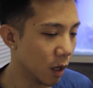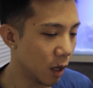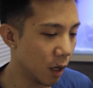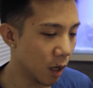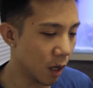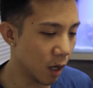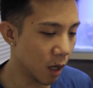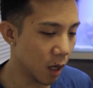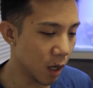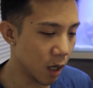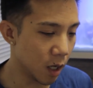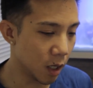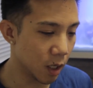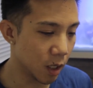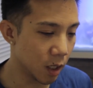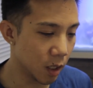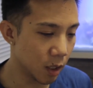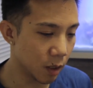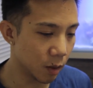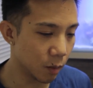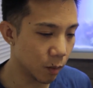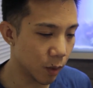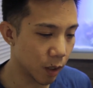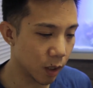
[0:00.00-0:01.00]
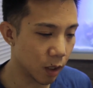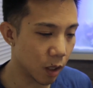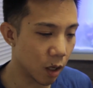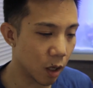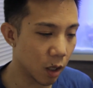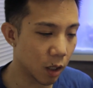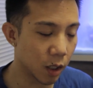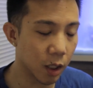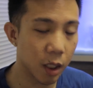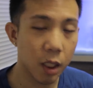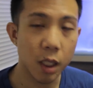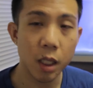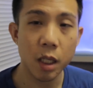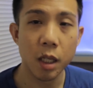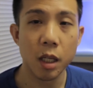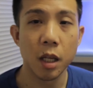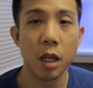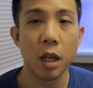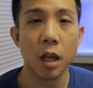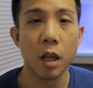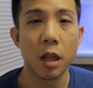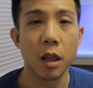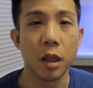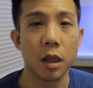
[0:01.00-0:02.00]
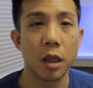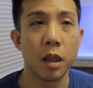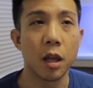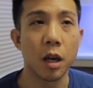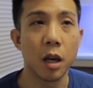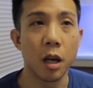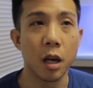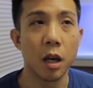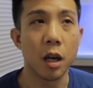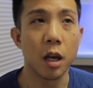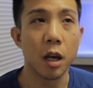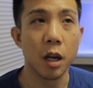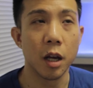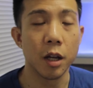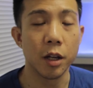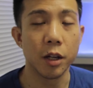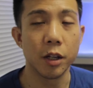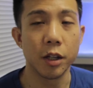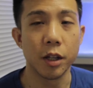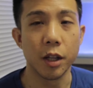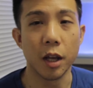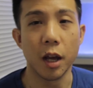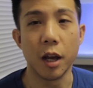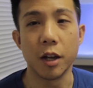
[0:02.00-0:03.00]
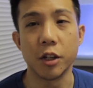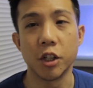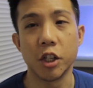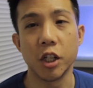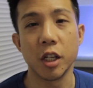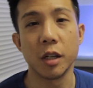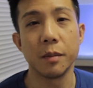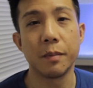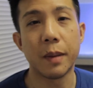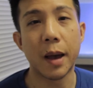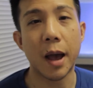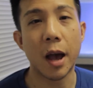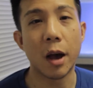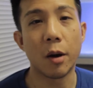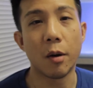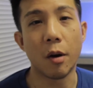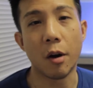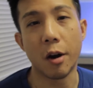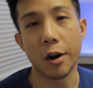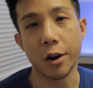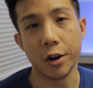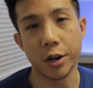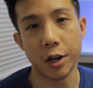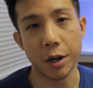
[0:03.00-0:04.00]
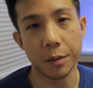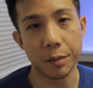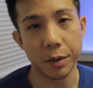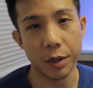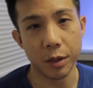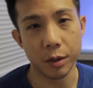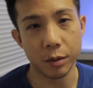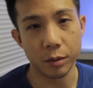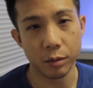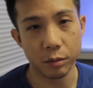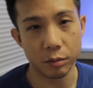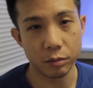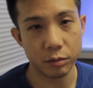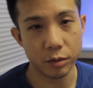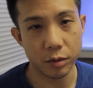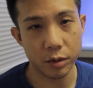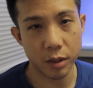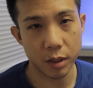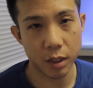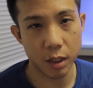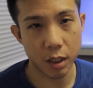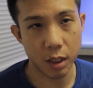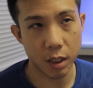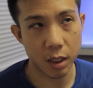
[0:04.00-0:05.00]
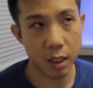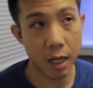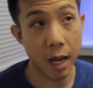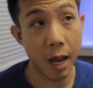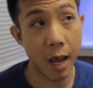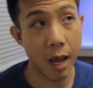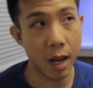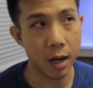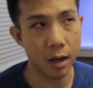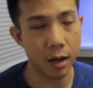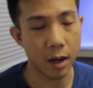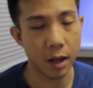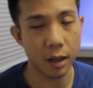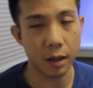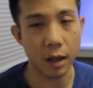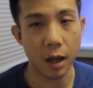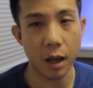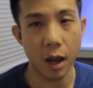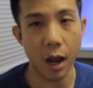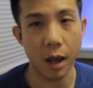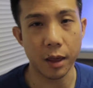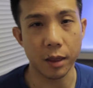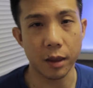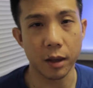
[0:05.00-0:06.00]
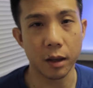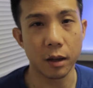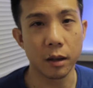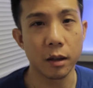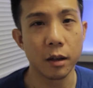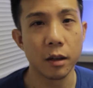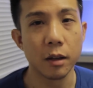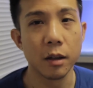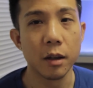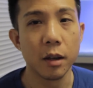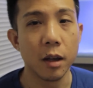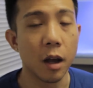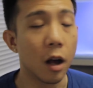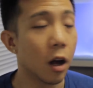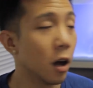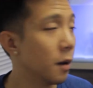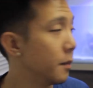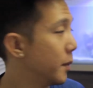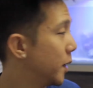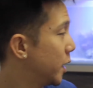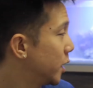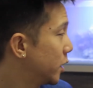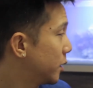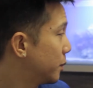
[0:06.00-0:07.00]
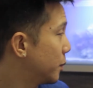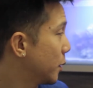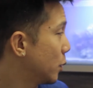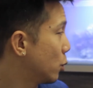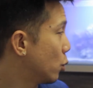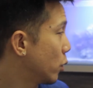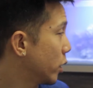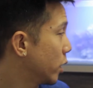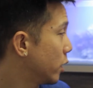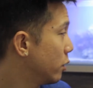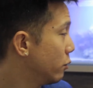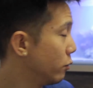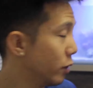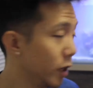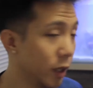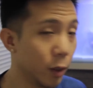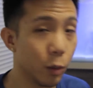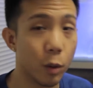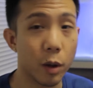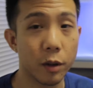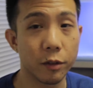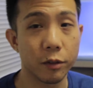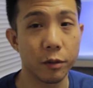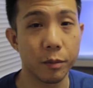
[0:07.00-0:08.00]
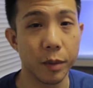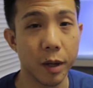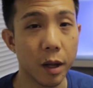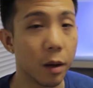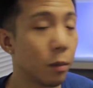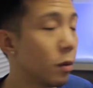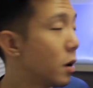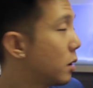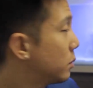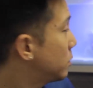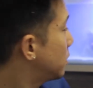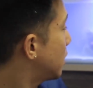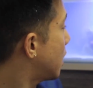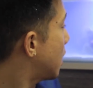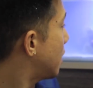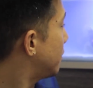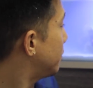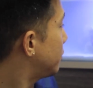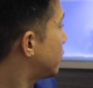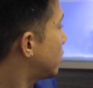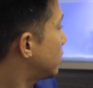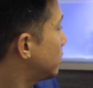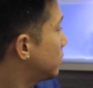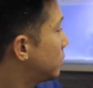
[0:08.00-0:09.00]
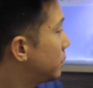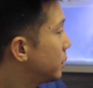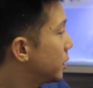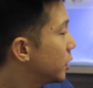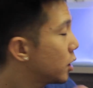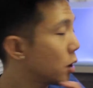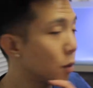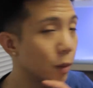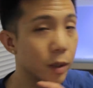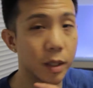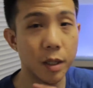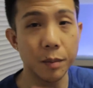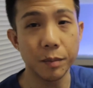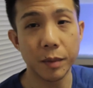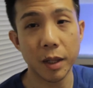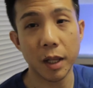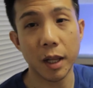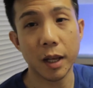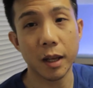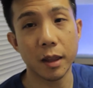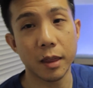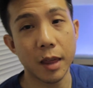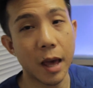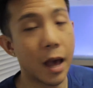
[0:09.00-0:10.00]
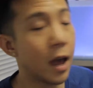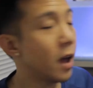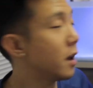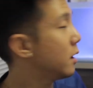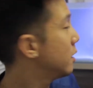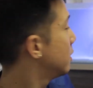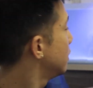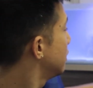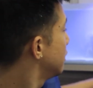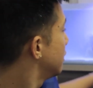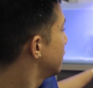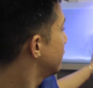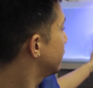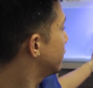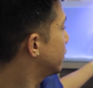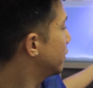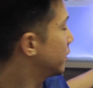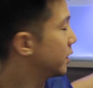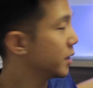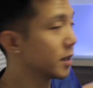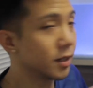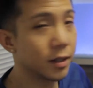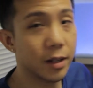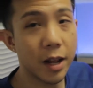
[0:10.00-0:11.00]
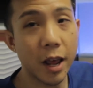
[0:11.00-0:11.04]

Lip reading: what's it called? A G-Bow RW10, I think, and it's been working really well for me. I'll probably go with something like that for this